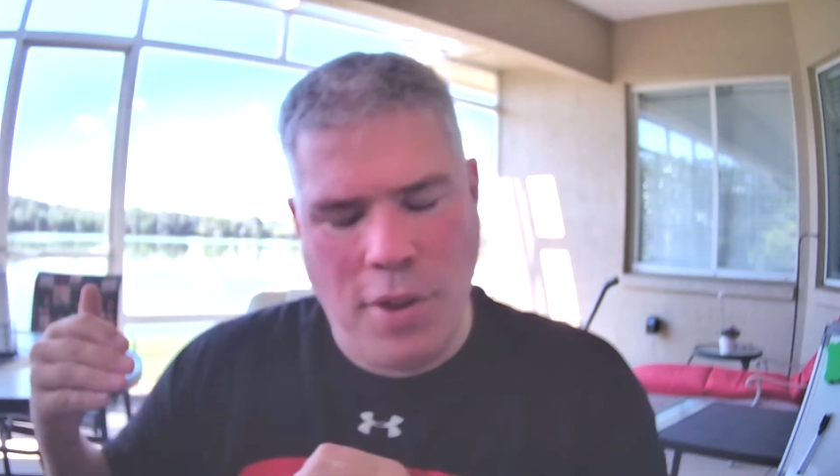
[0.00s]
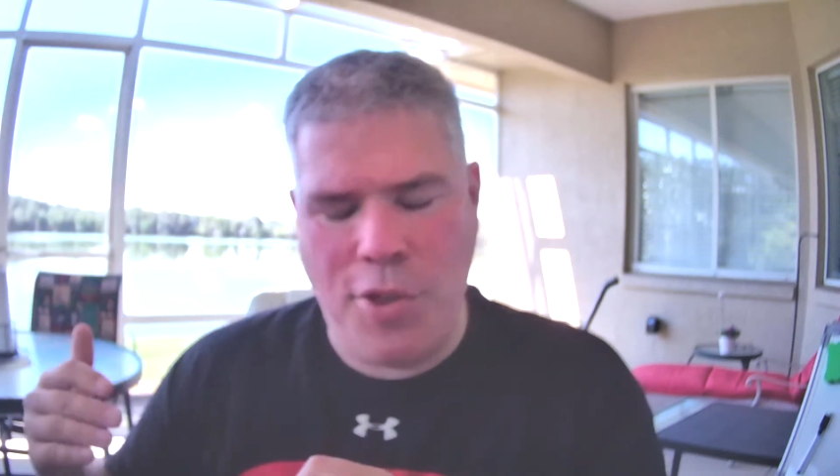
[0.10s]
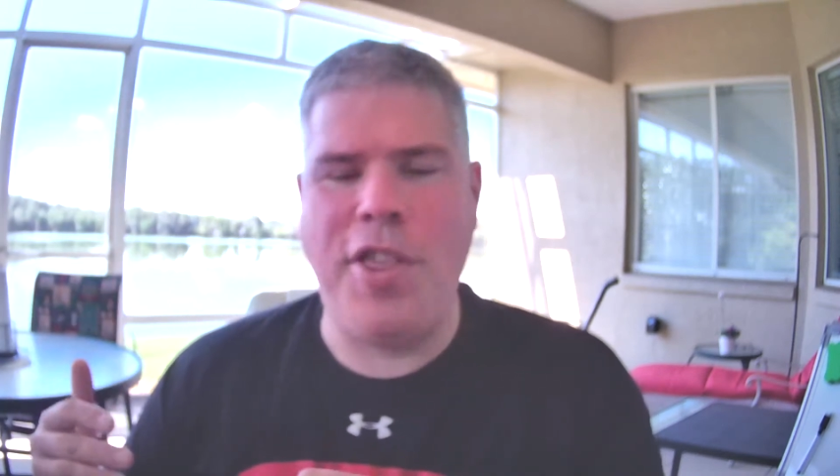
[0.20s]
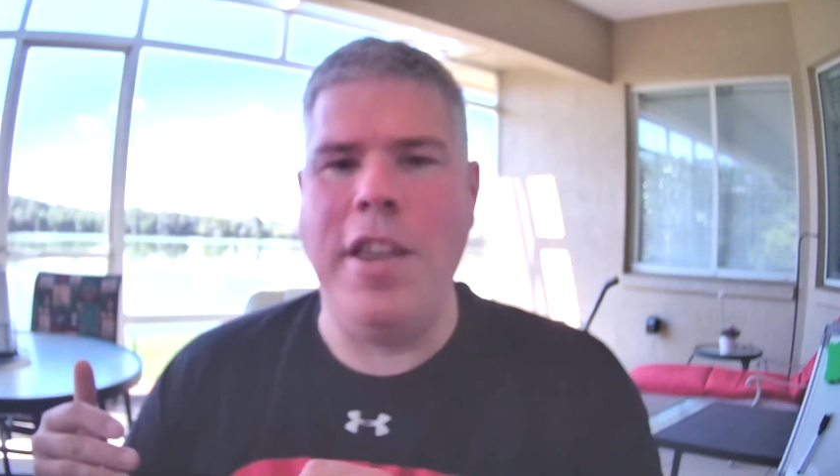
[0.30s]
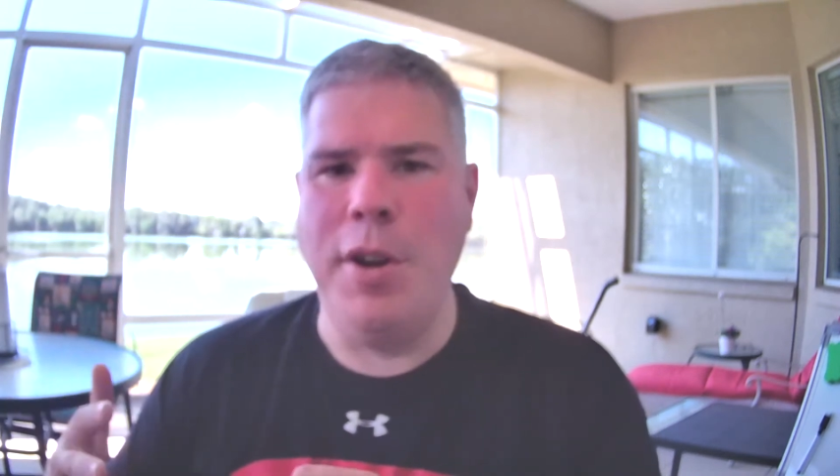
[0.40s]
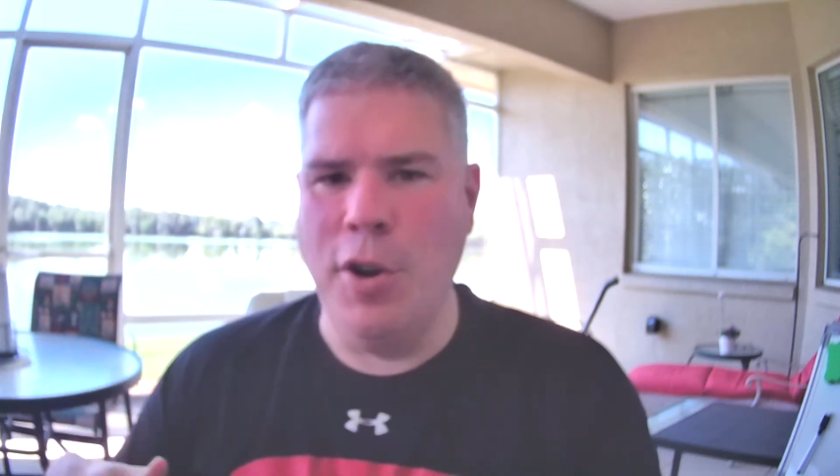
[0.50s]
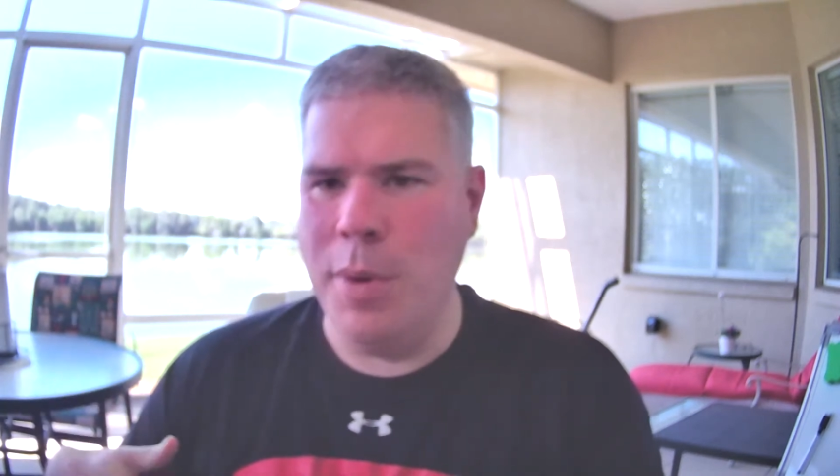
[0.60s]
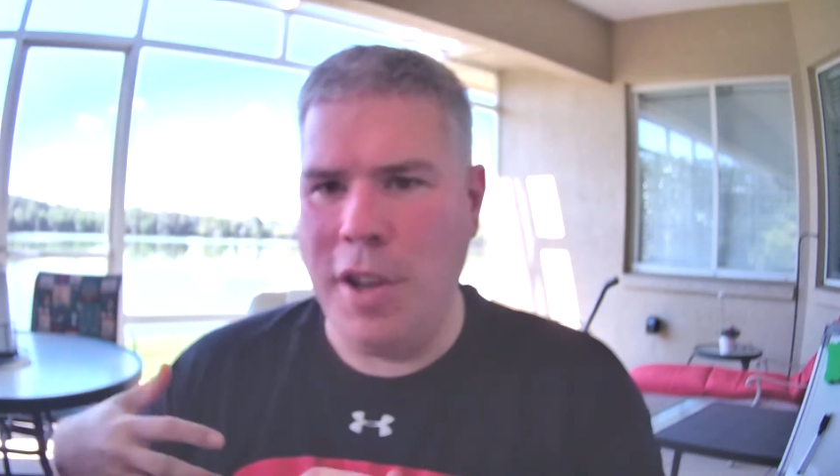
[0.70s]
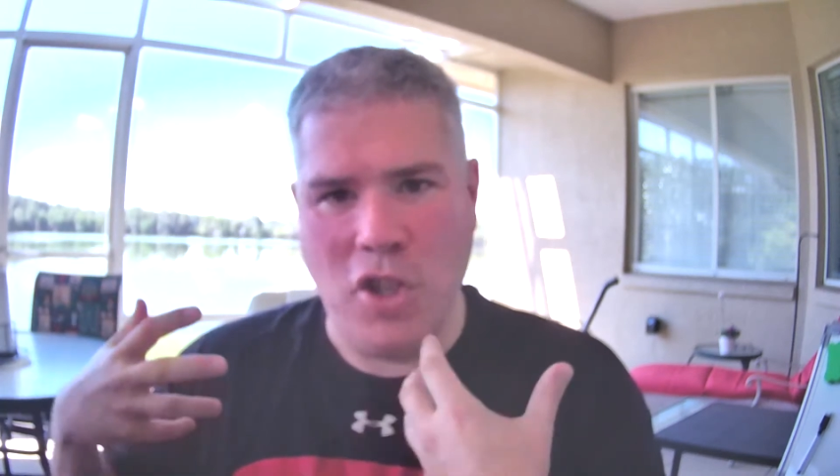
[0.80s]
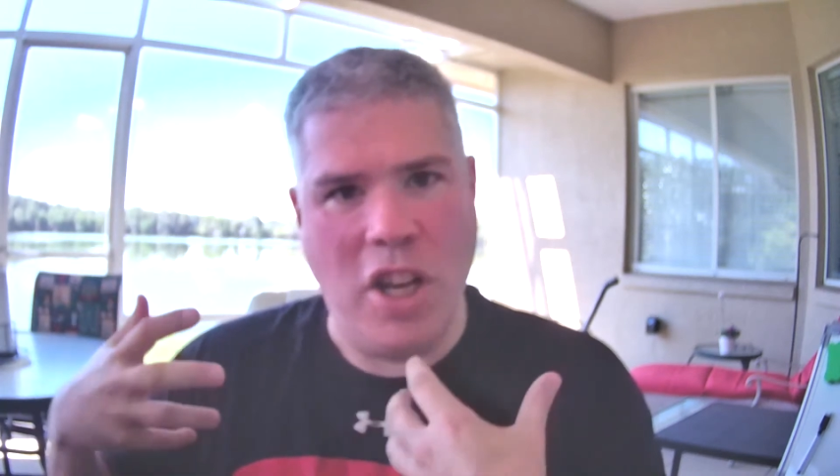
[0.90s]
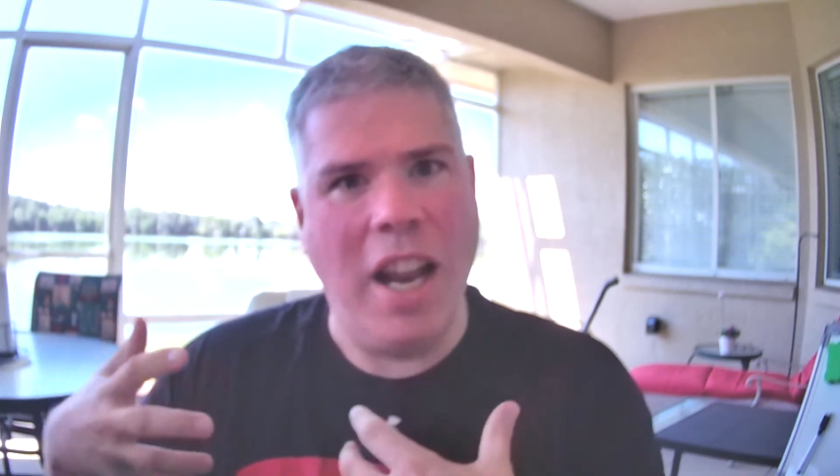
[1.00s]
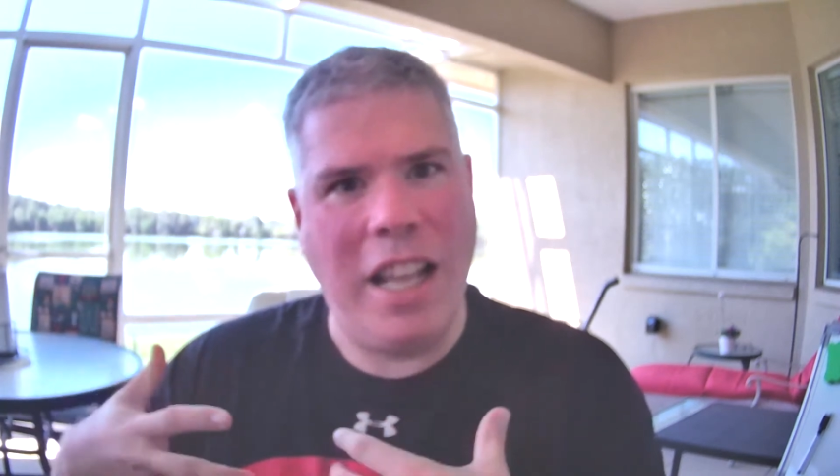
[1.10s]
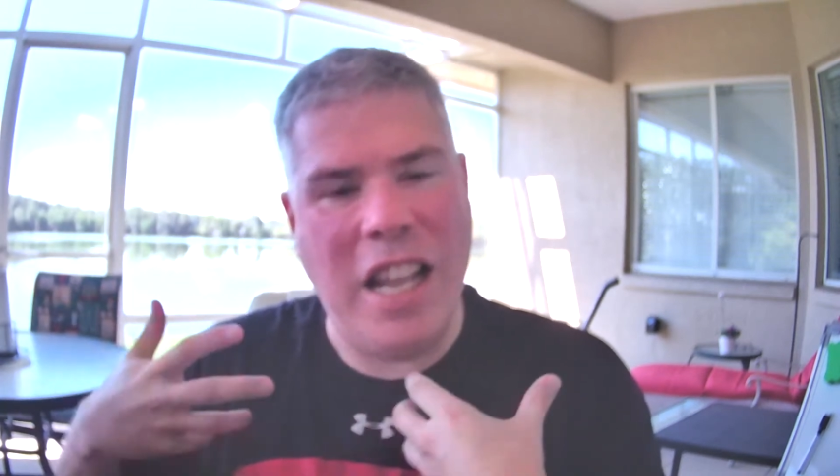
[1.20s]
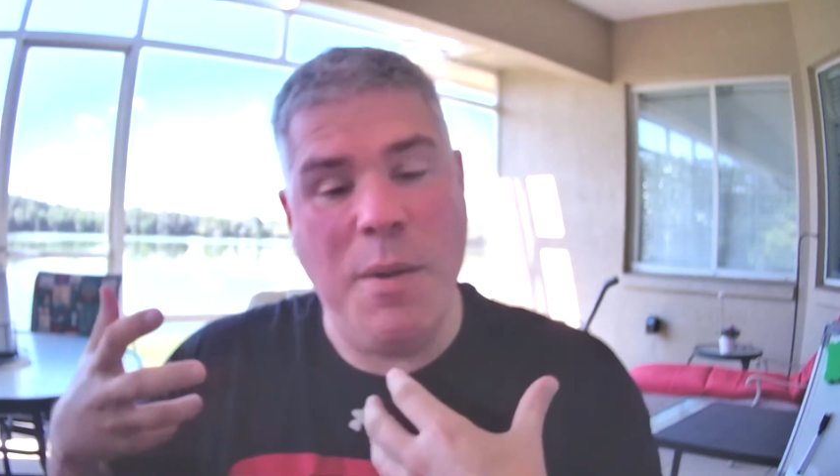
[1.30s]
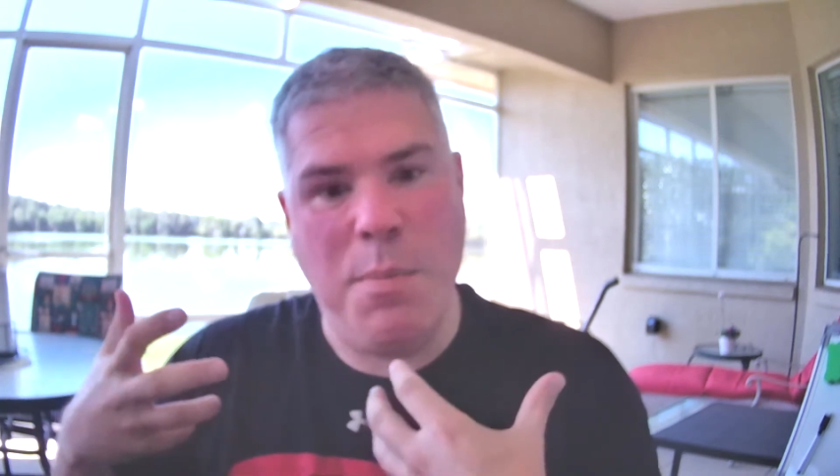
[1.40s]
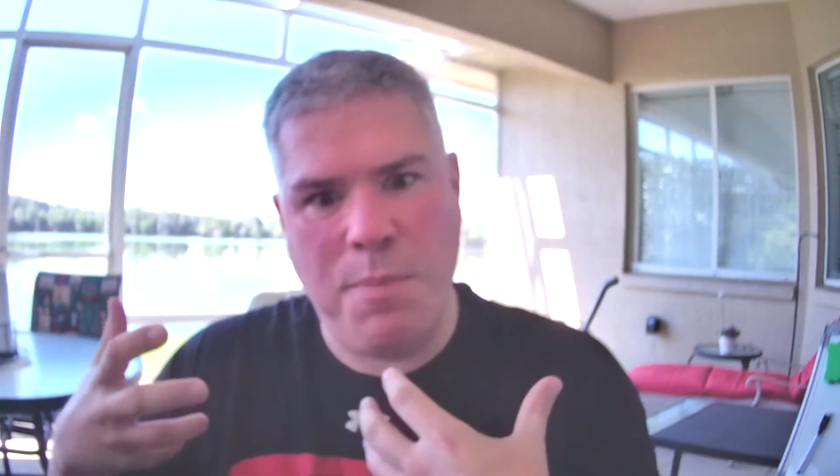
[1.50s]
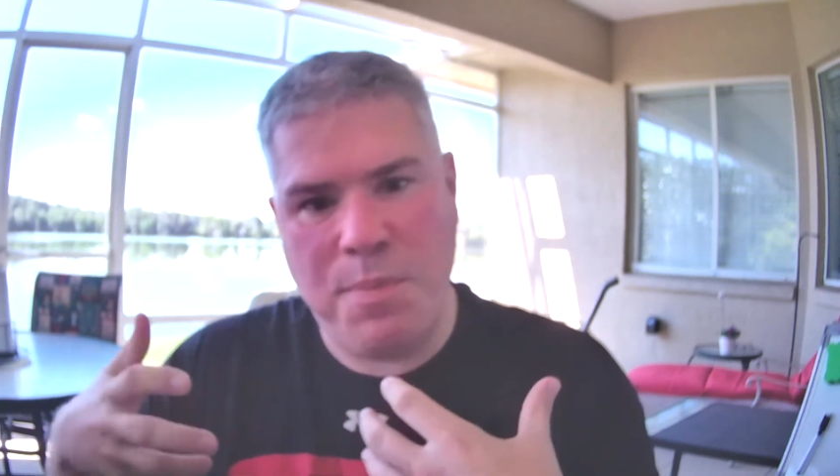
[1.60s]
the theme here because you got to